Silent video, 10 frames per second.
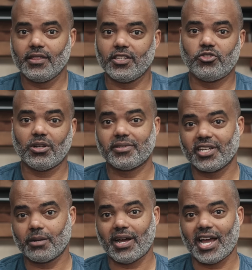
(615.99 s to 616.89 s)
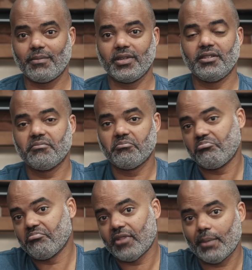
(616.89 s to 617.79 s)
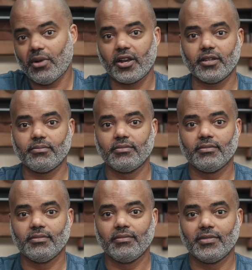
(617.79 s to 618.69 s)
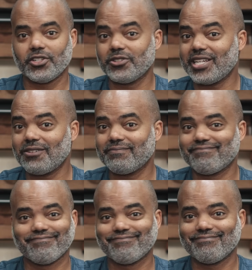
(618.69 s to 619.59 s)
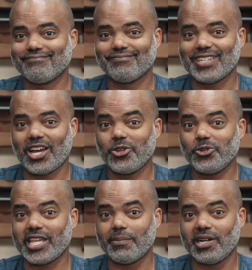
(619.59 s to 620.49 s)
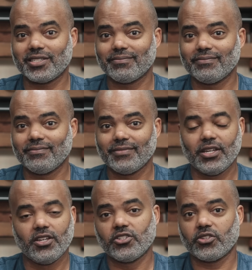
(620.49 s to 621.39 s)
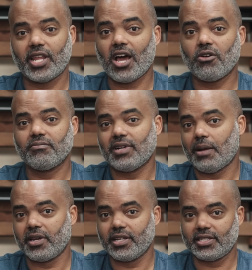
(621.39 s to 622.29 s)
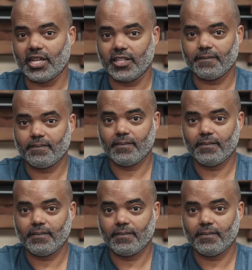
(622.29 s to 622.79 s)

This drum sander behind me, I bought it. Turns out, I don't use it that much. So now I'm gonna sell it.